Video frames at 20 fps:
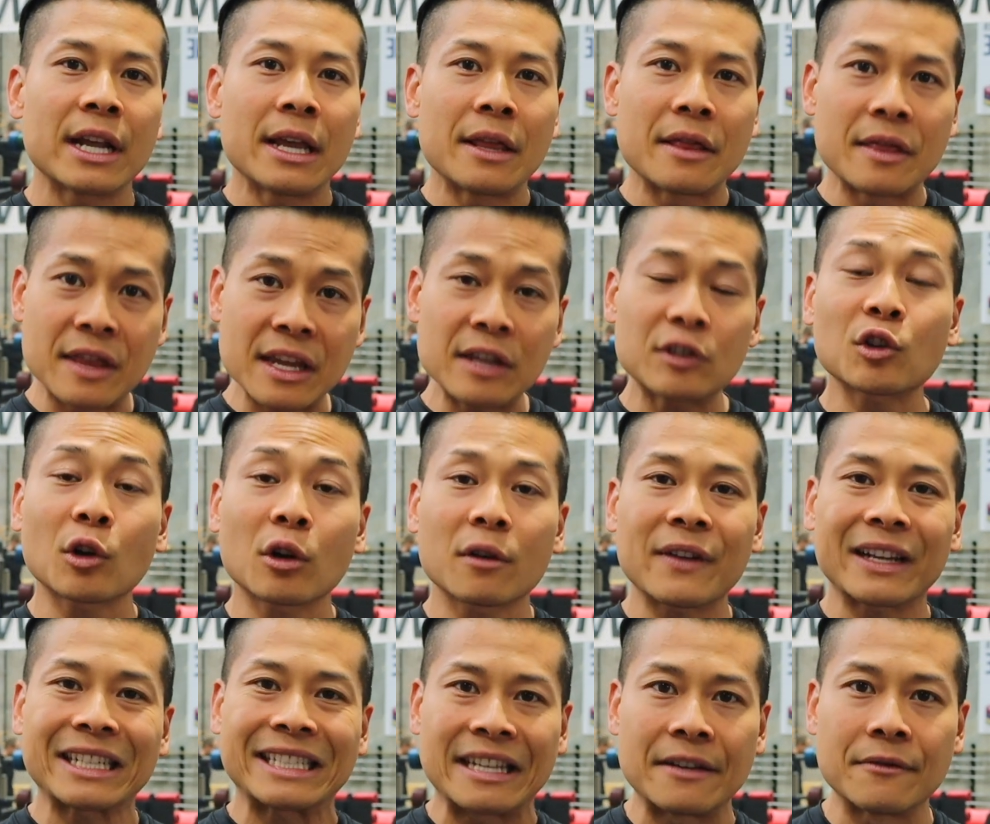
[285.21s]
these sort of
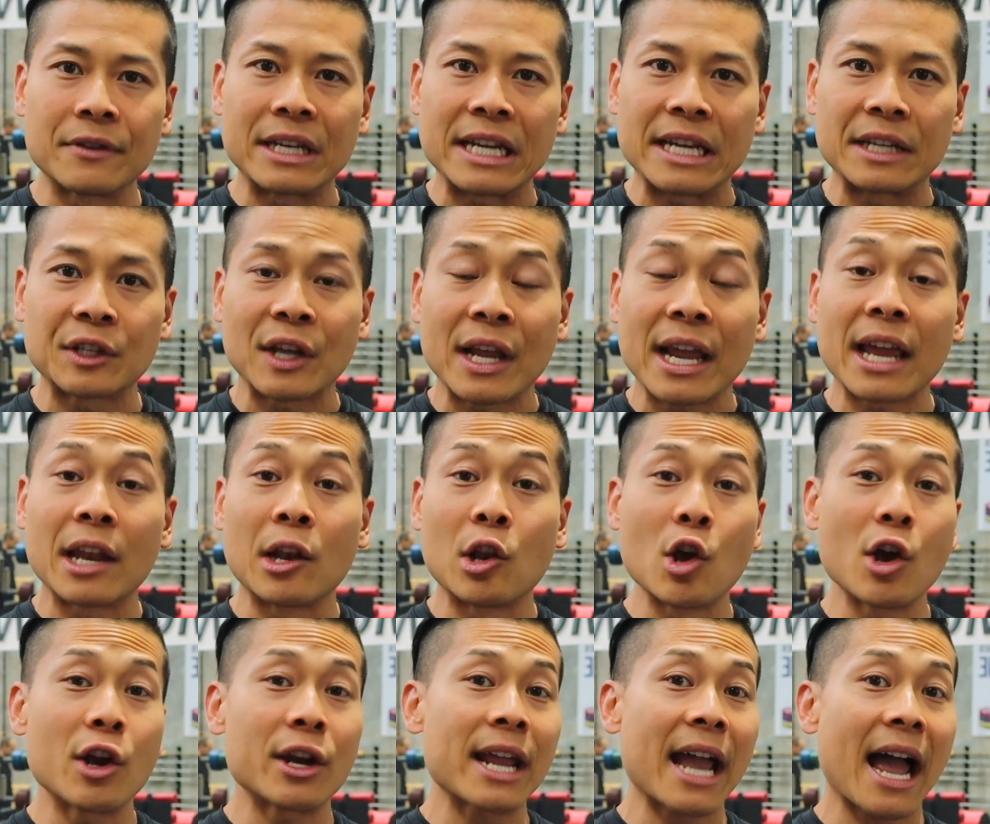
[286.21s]
activities in
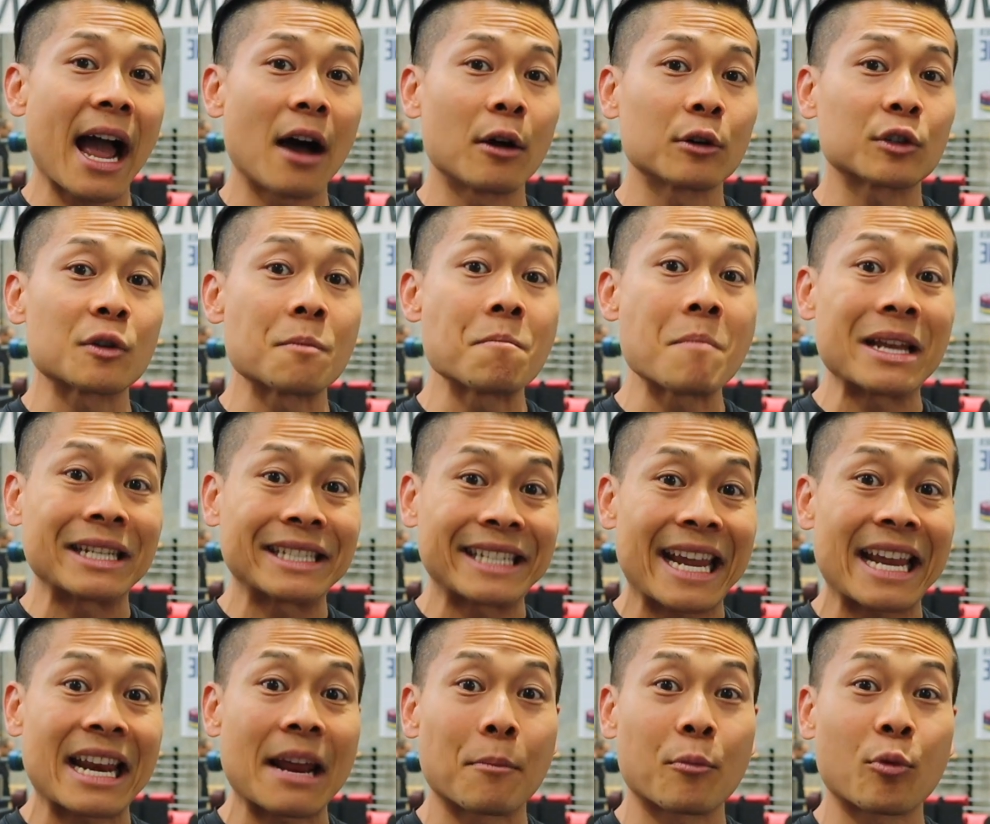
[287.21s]
learning how to
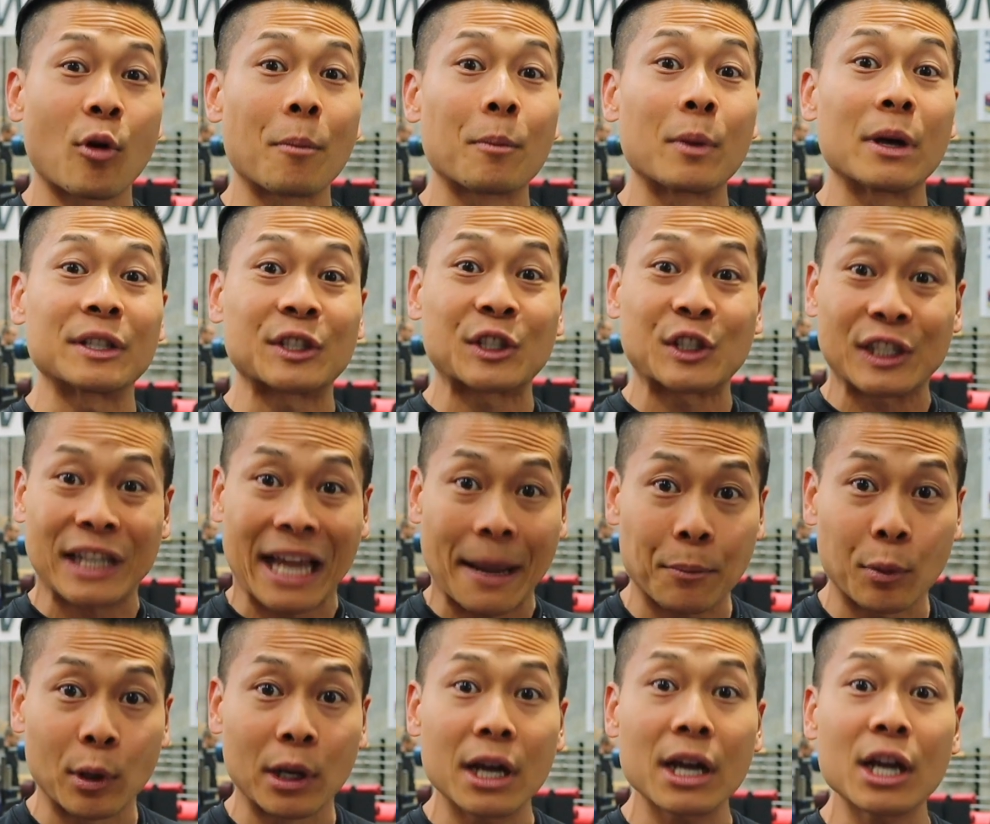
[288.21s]
maintain a proper
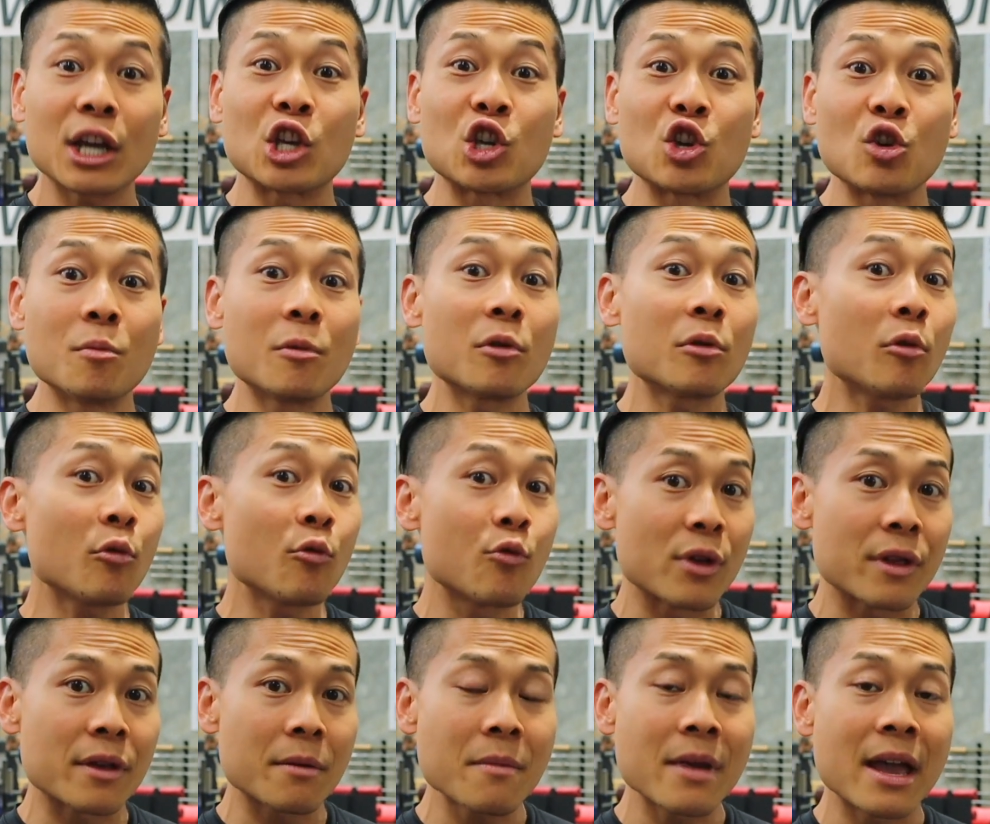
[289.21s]
scapular-humeral
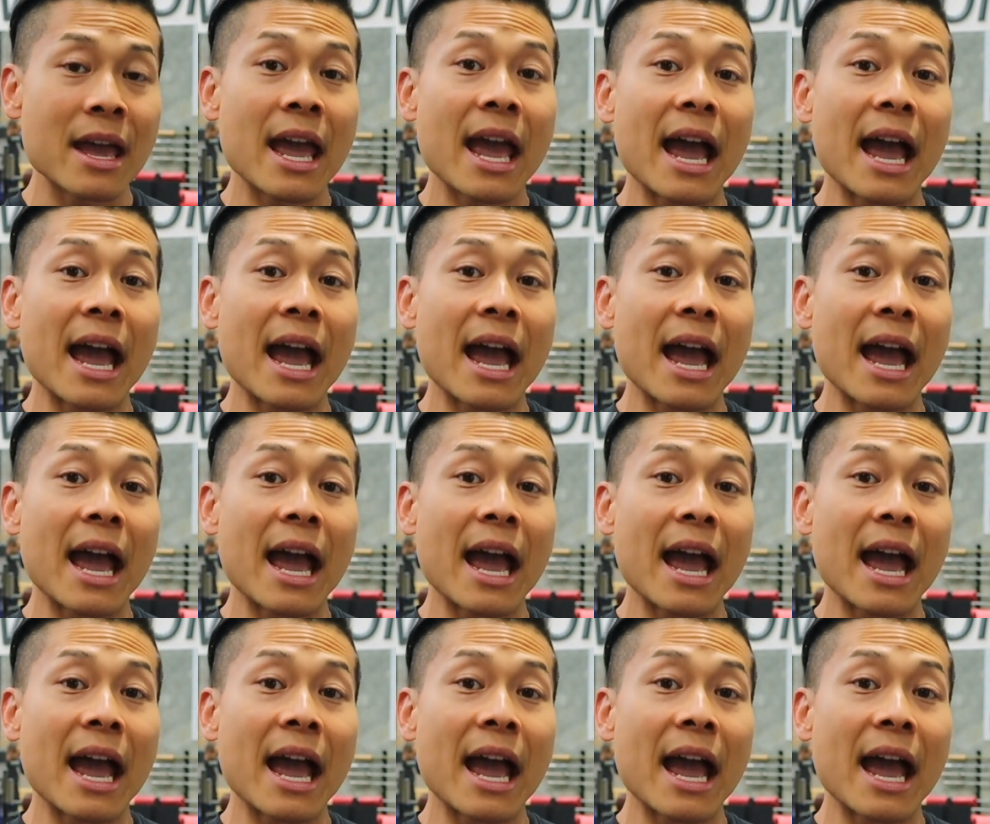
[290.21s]
rhythm,